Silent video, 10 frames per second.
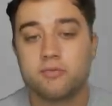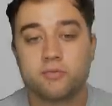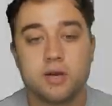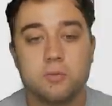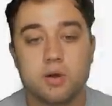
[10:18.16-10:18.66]
a
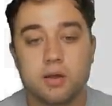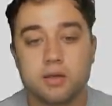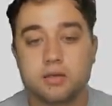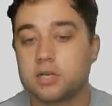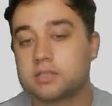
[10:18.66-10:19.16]
free
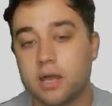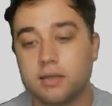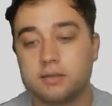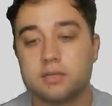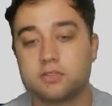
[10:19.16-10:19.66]
one just
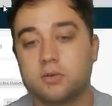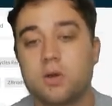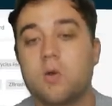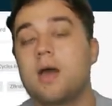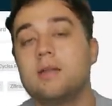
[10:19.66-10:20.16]
like this. So
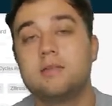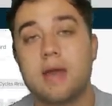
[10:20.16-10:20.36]
go ahead